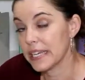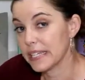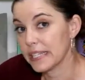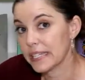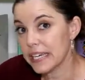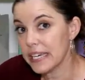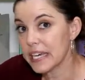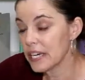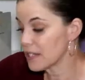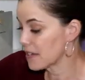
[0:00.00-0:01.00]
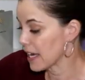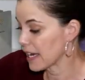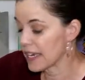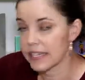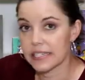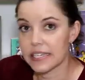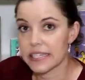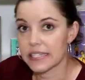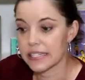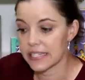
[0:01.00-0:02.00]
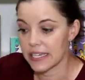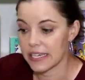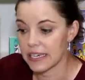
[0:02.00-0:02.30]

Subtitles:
easily so that kids can see,